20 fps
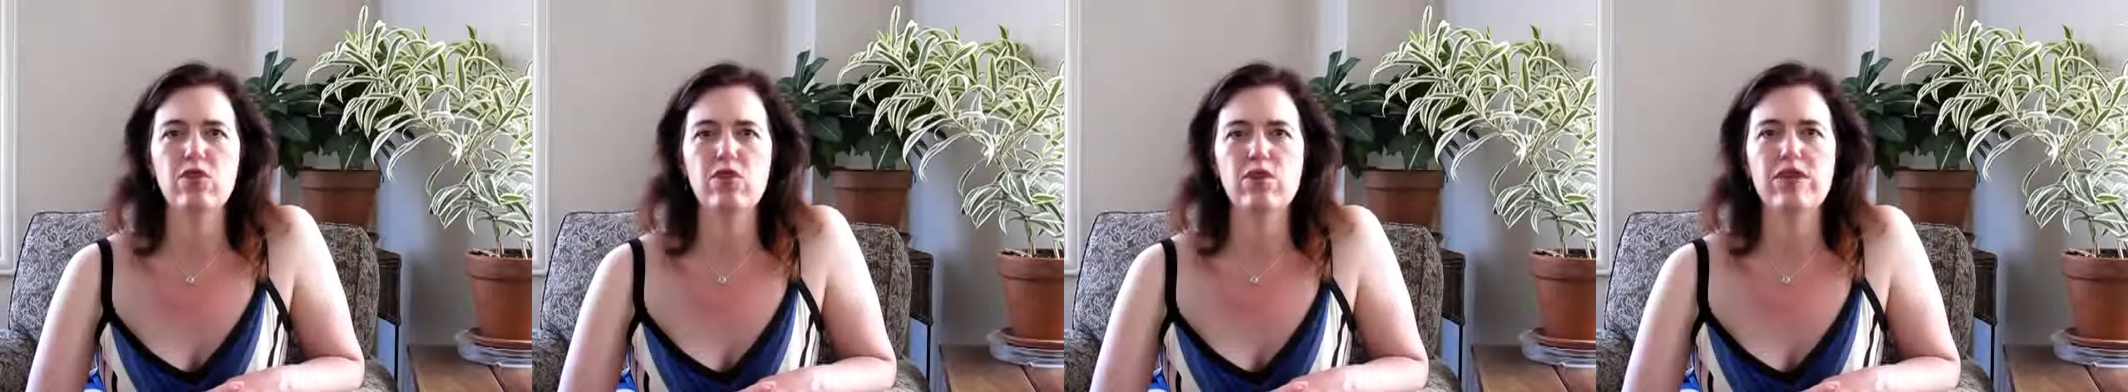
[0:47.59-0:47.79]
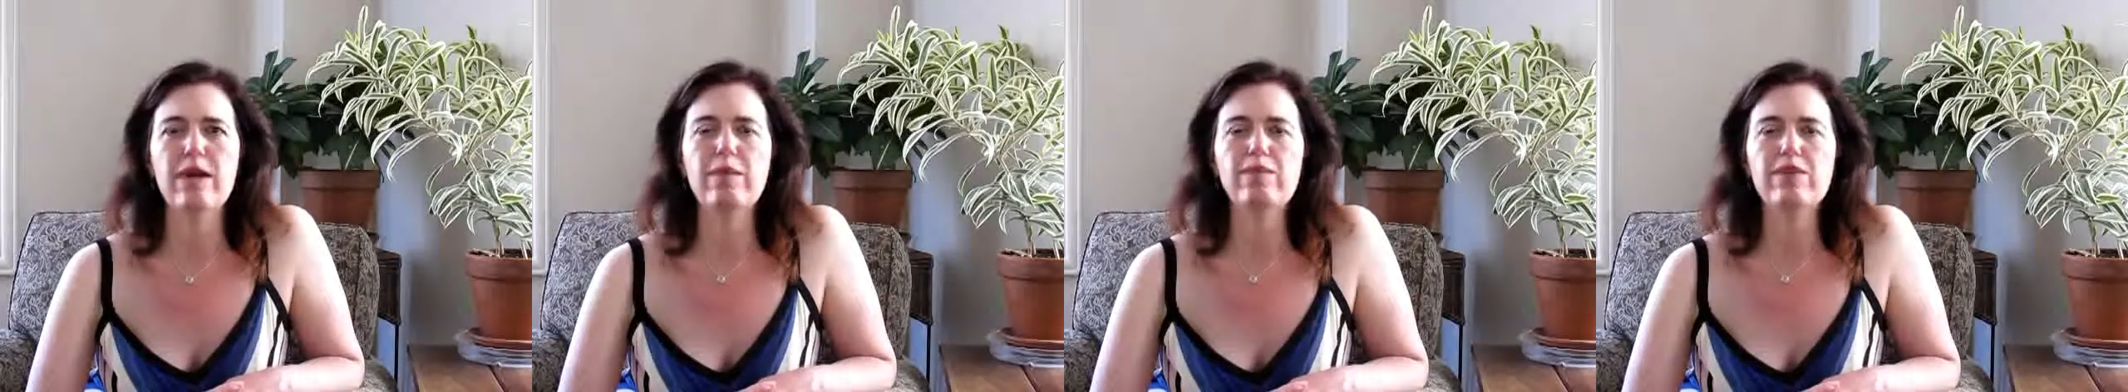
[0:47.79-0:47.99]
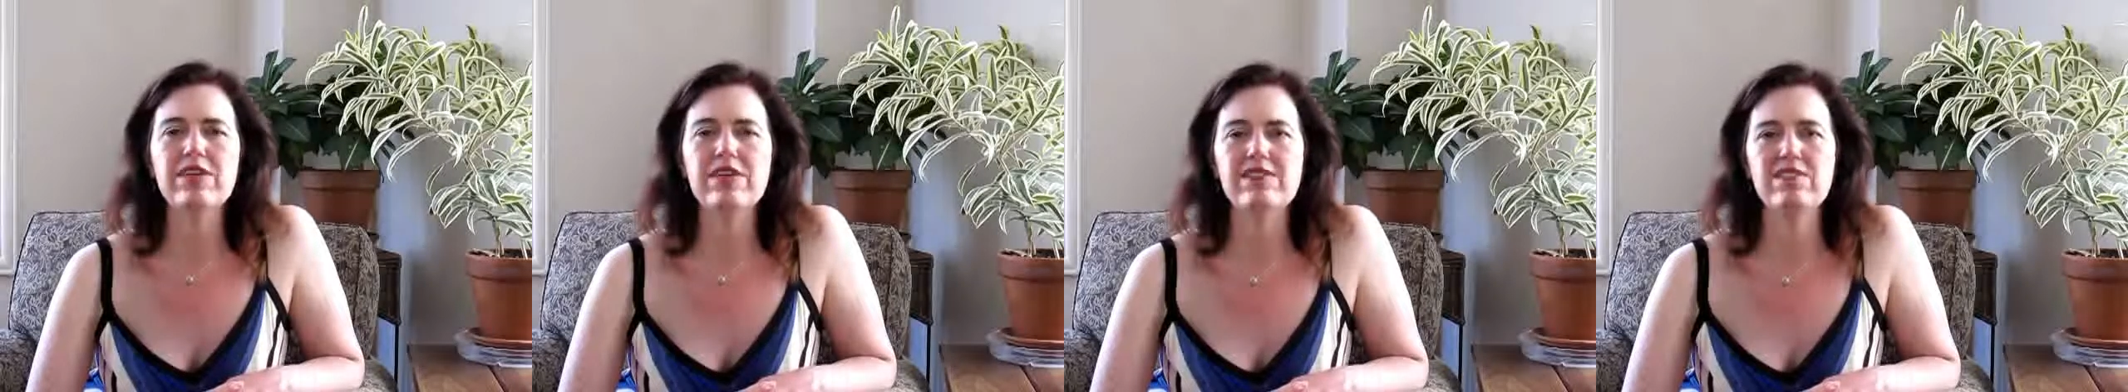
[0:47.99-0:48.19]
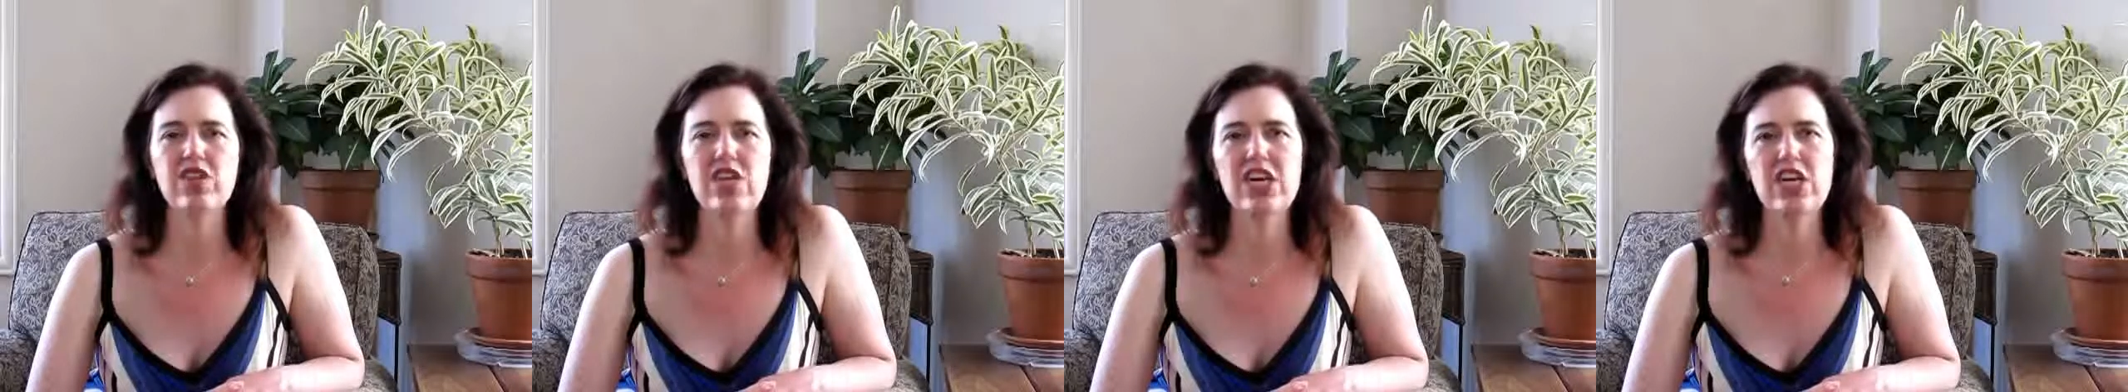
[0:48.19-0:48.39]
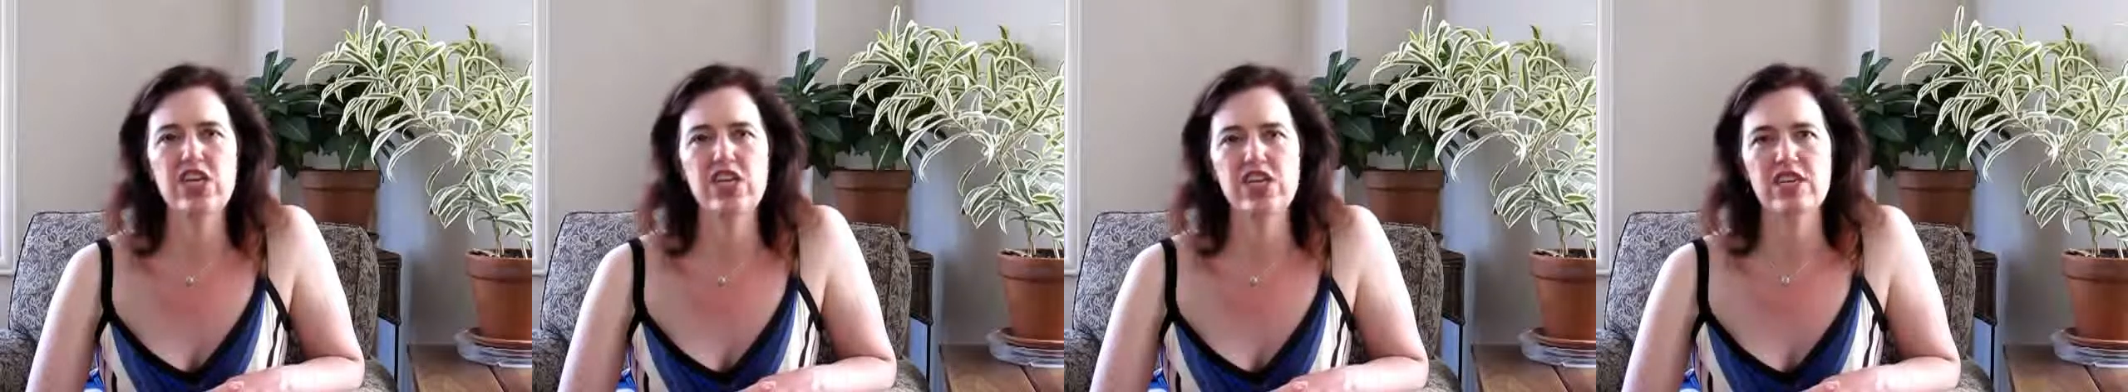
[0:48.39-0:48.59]
through numbers of
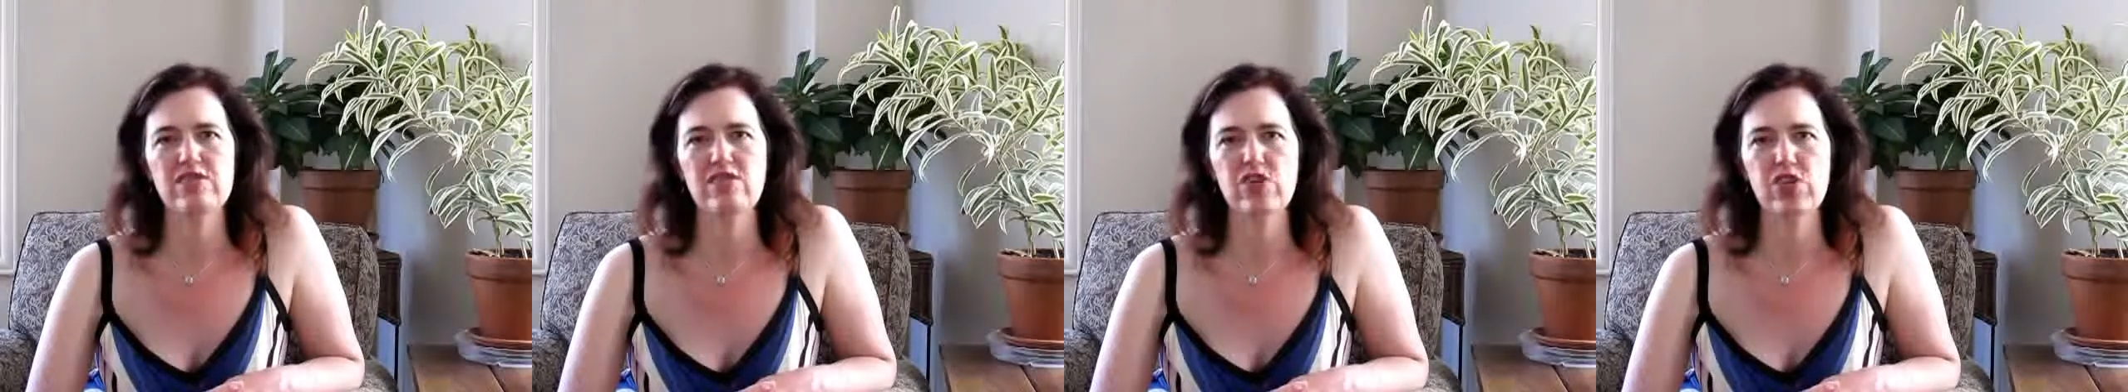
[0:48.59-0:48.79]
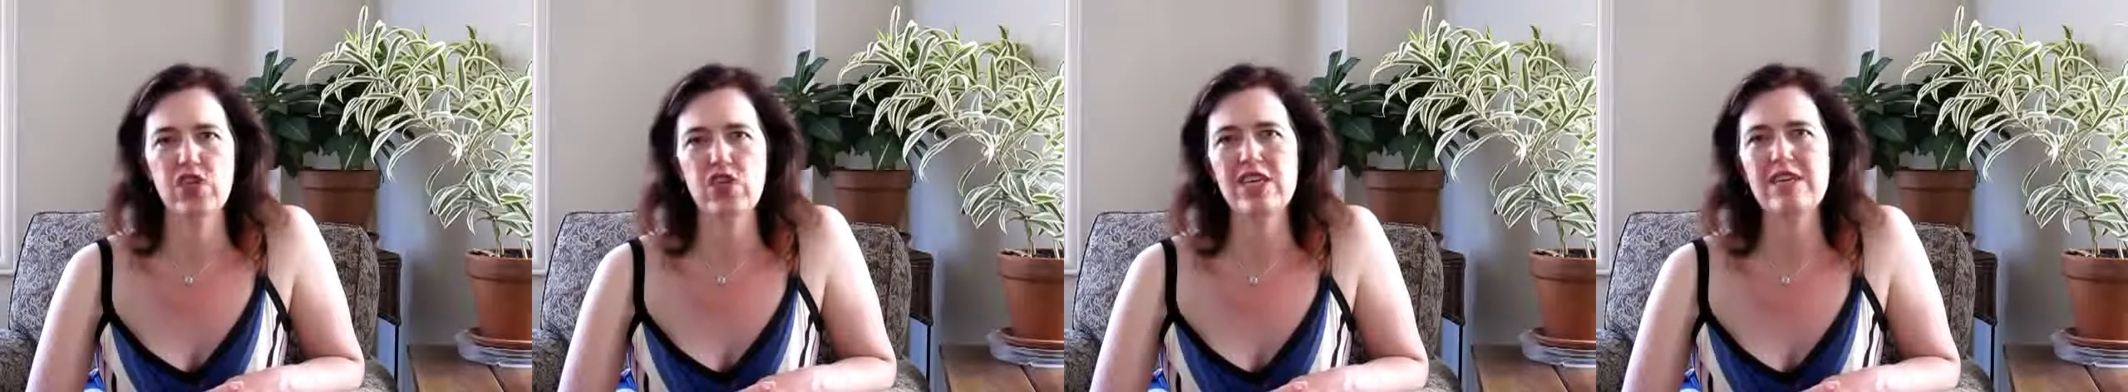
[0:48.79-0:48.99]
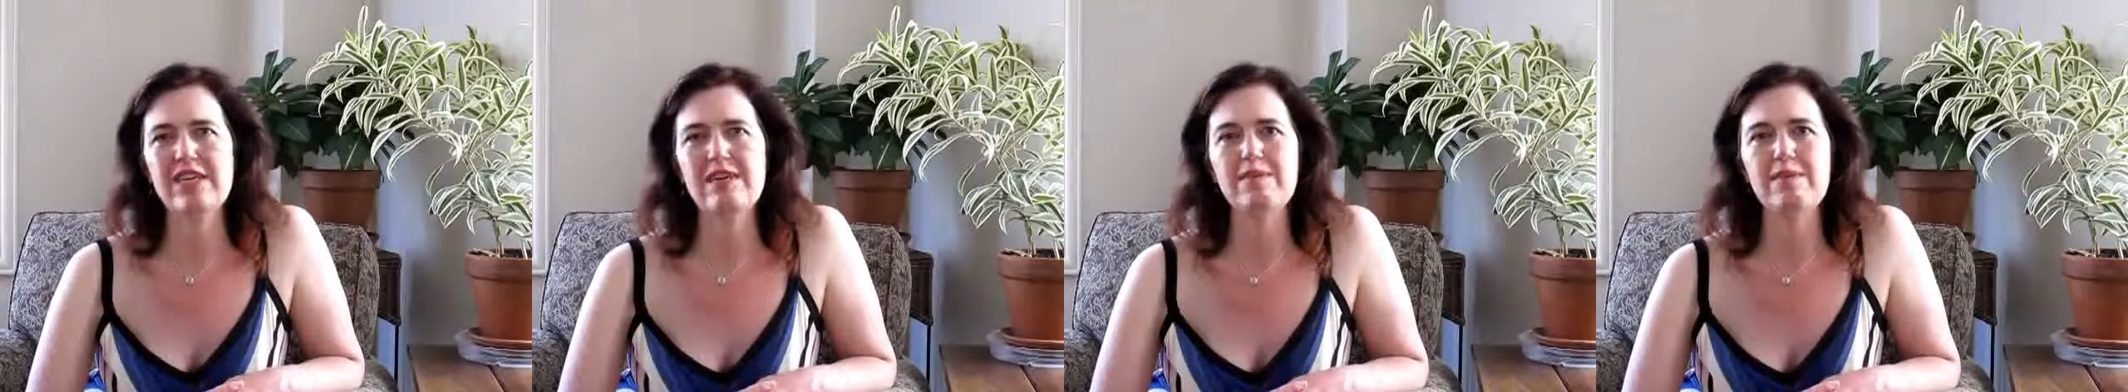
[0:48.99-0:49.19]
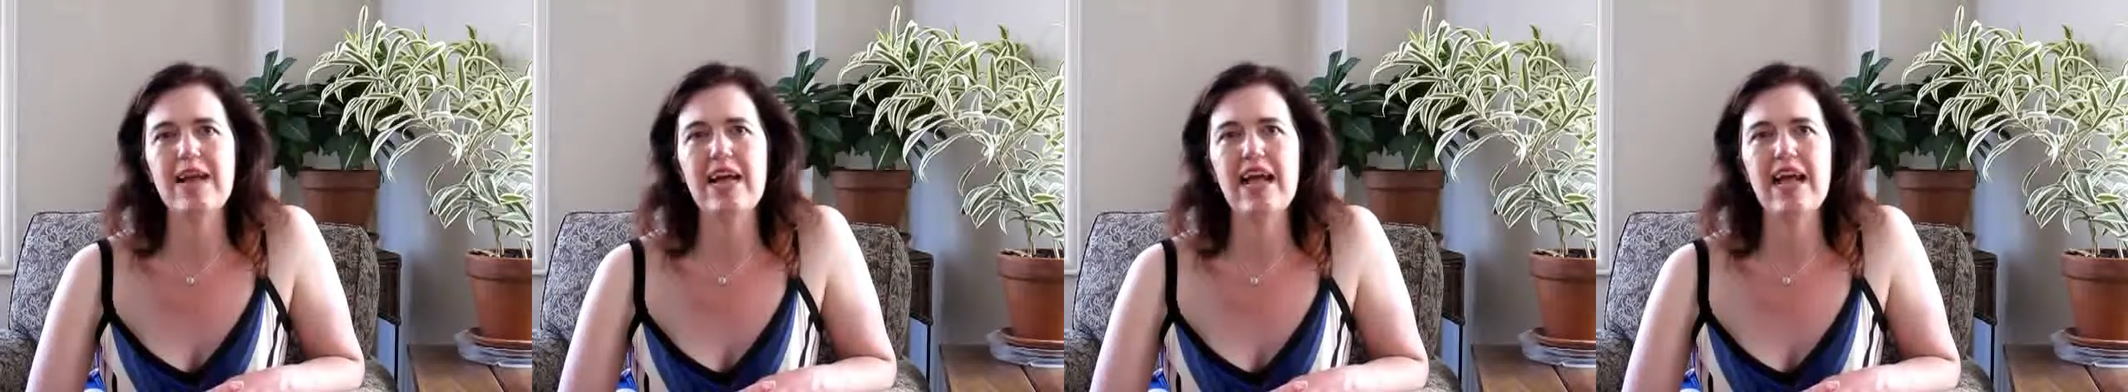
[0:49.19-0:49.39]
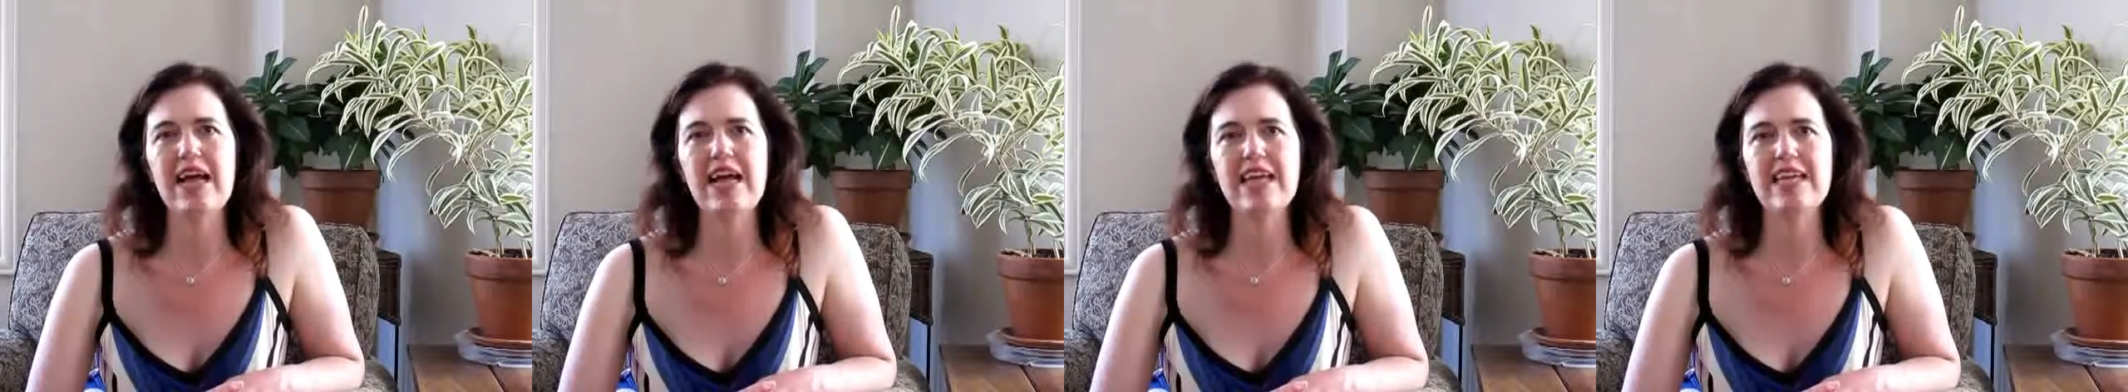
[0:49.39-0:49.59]
changes of regime,
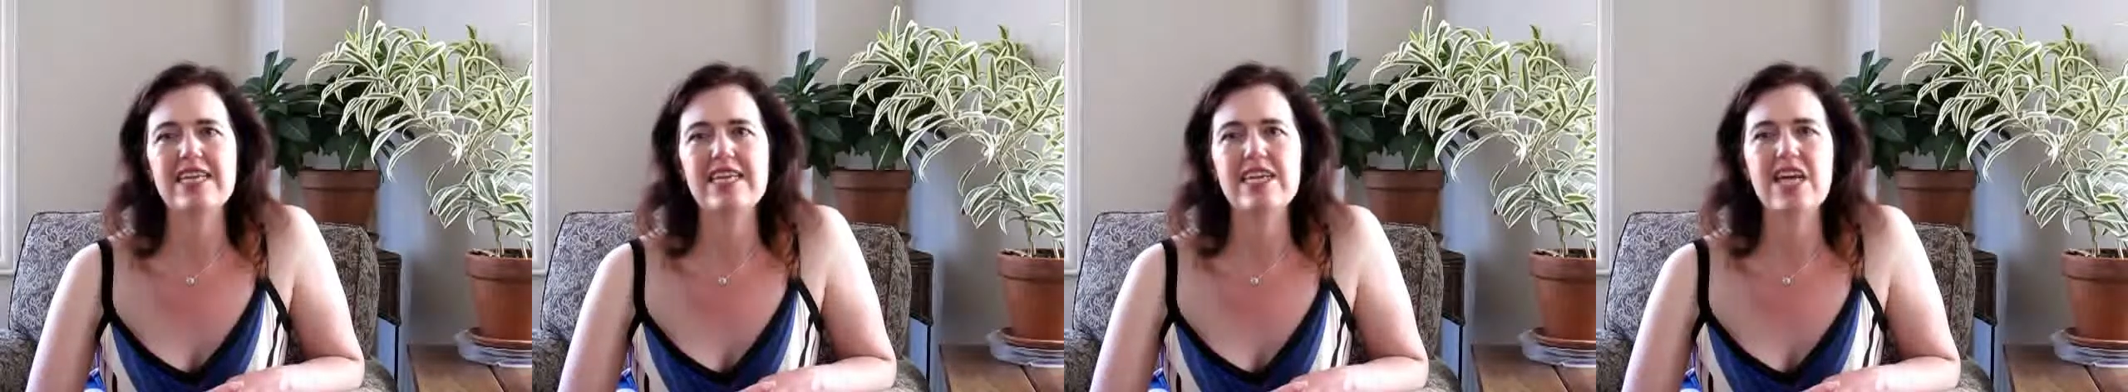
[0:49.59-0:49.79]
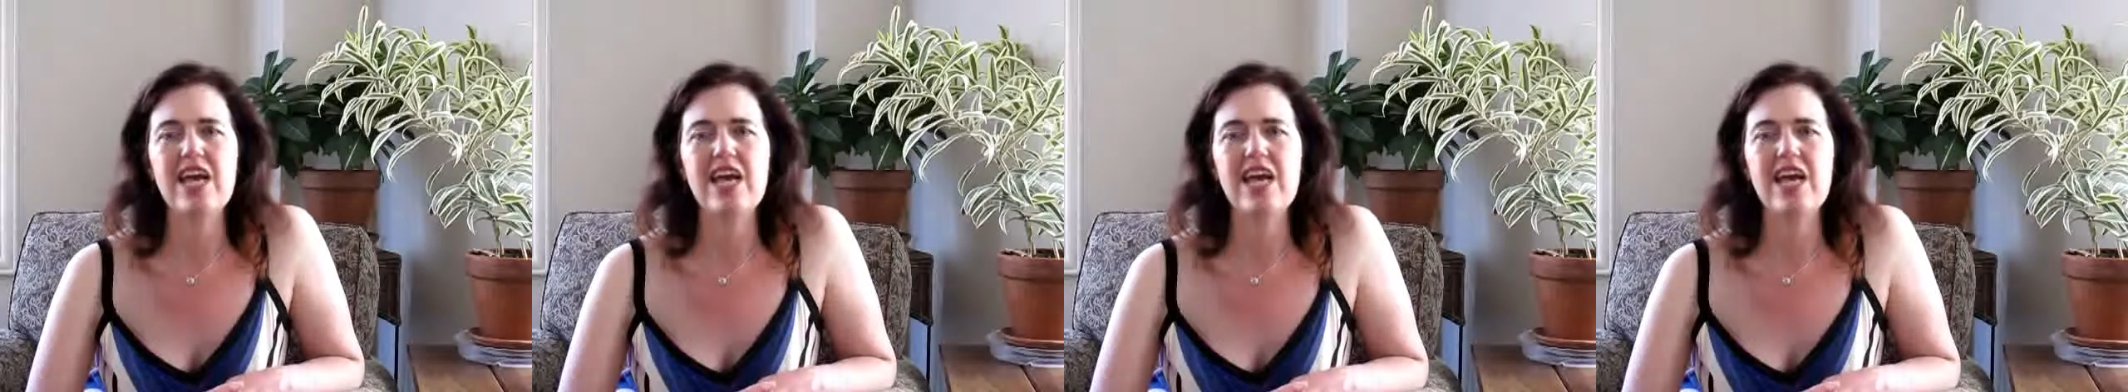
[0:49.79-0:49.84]
and